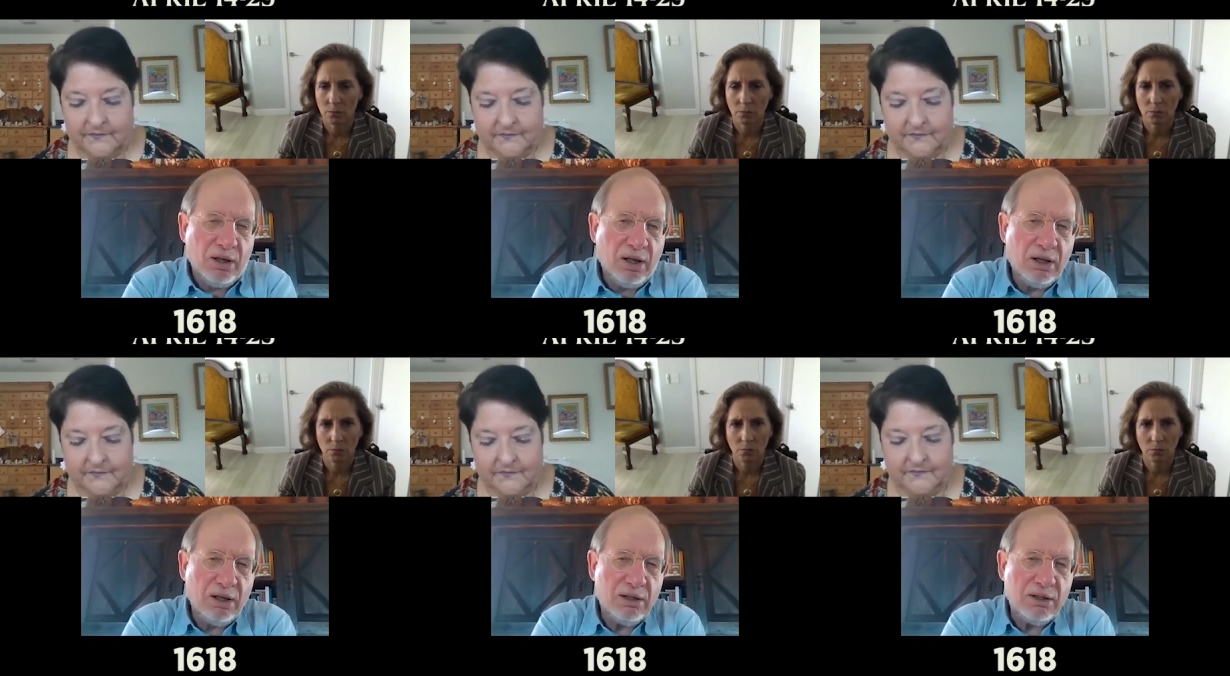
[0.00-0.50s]

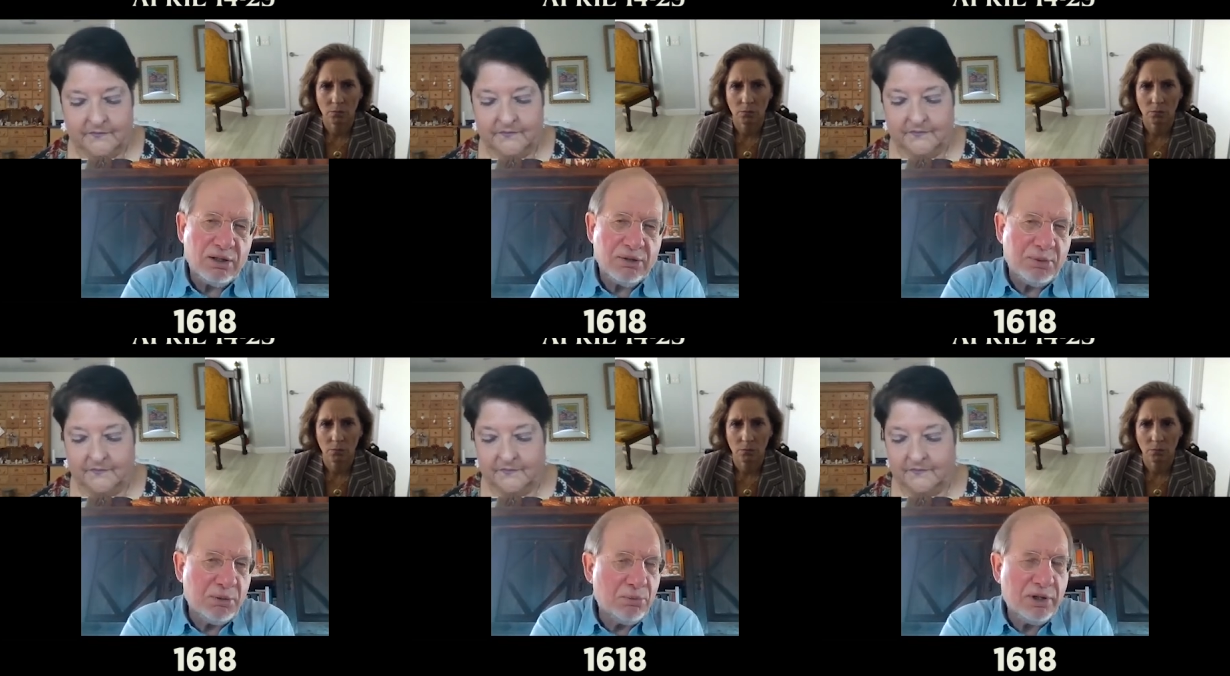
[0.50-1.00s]
Speaker 1: uh,
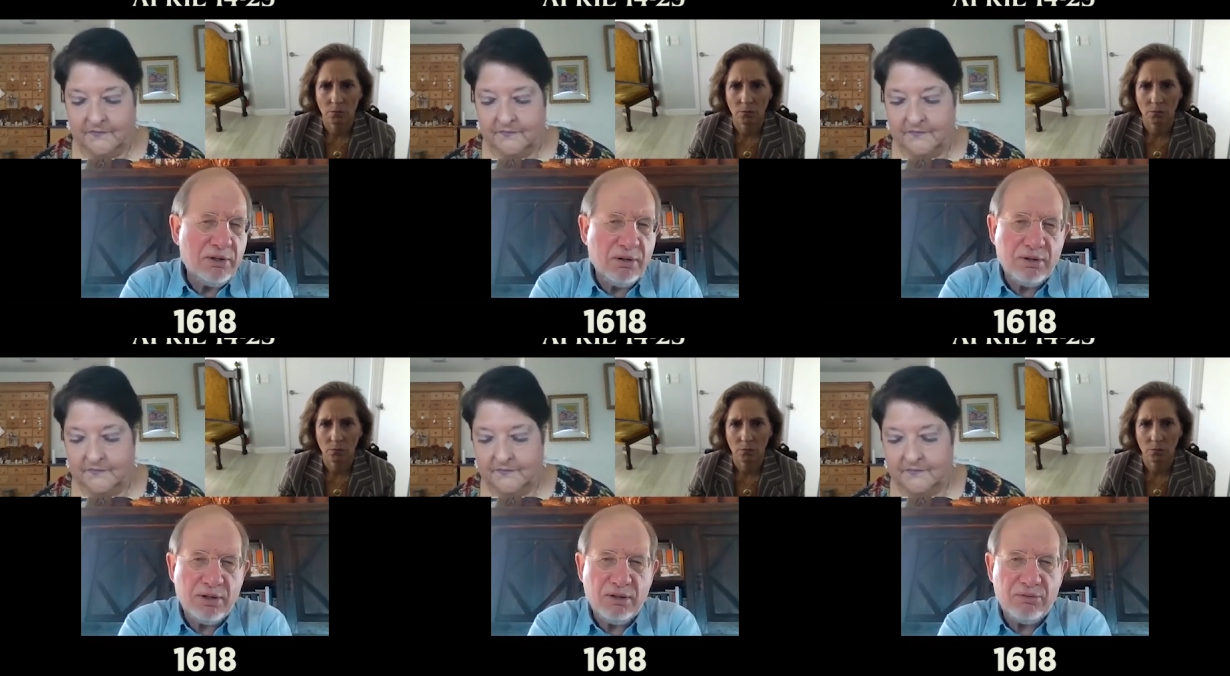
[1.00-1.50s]
had been working on
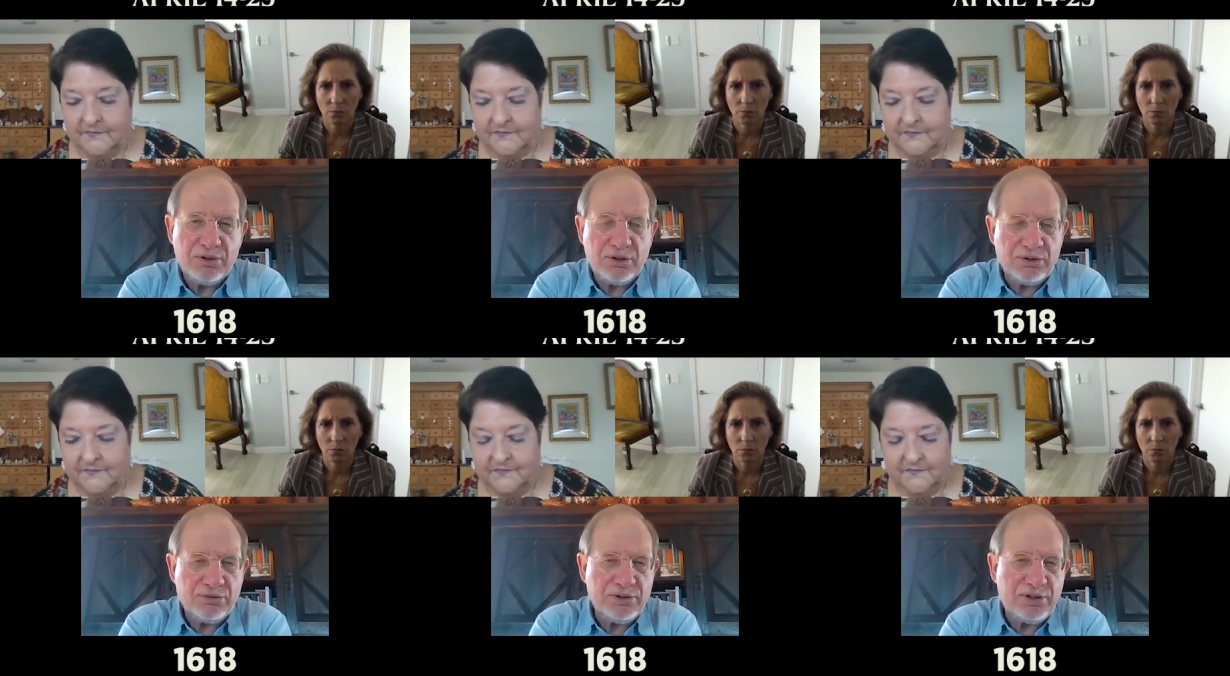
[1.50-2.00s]
the
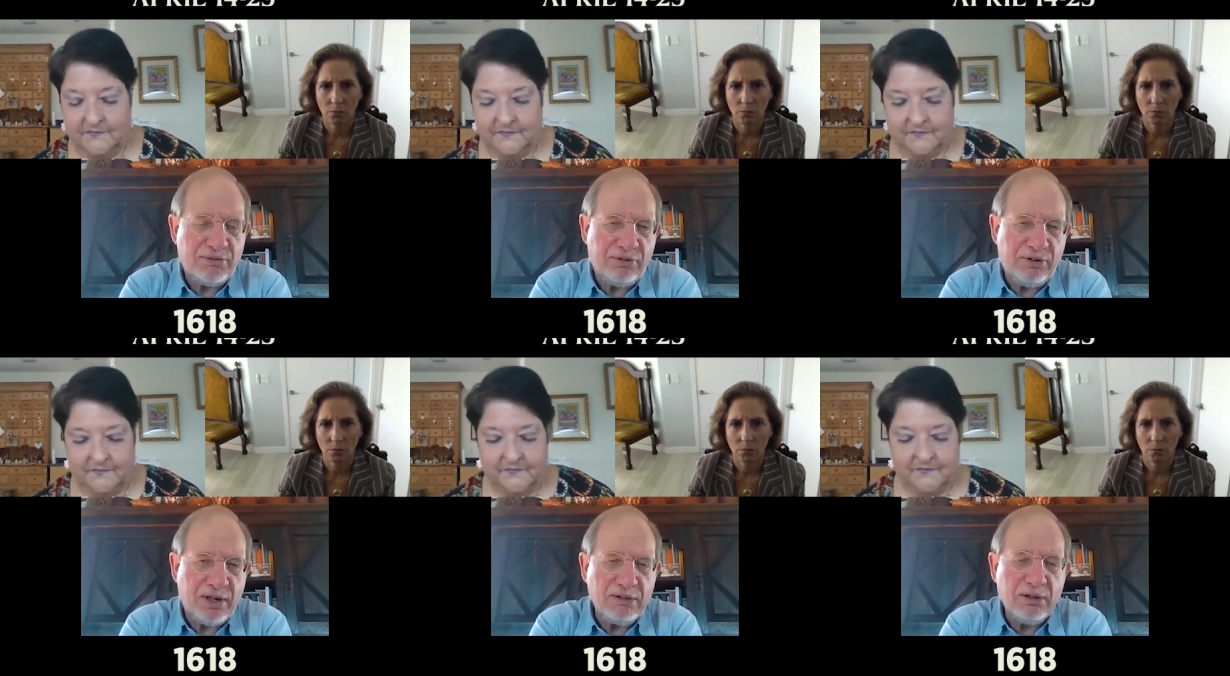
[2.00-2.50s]
research for
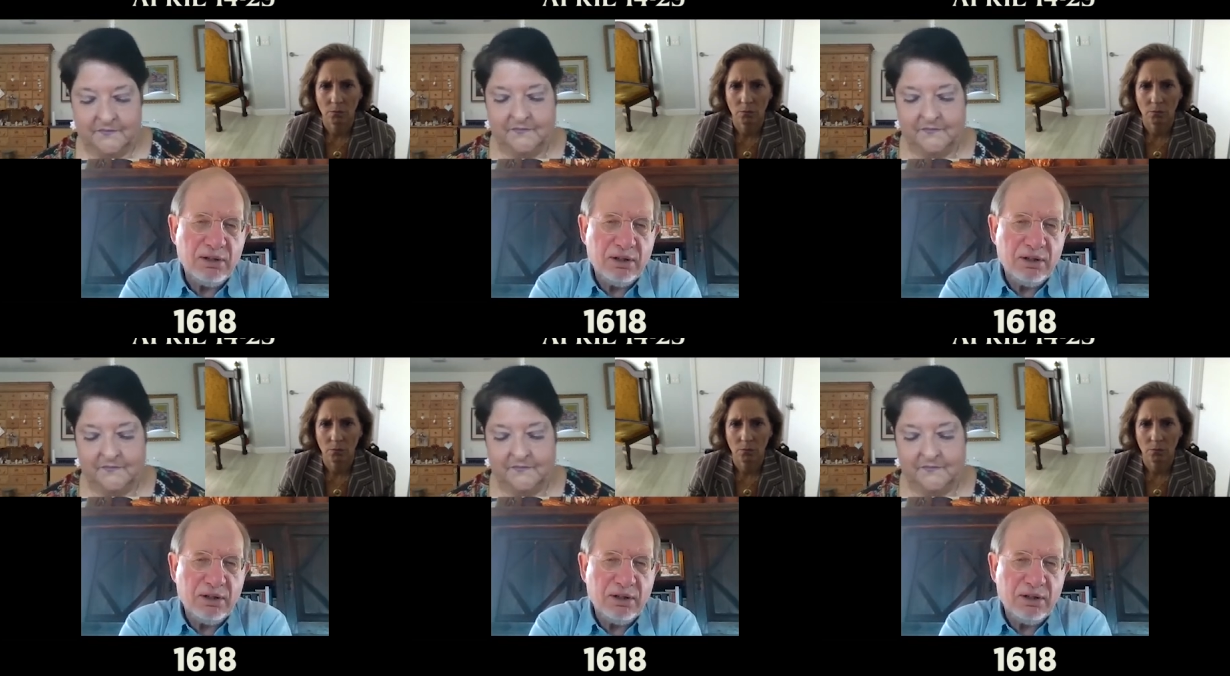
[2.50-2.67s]
Sepharad,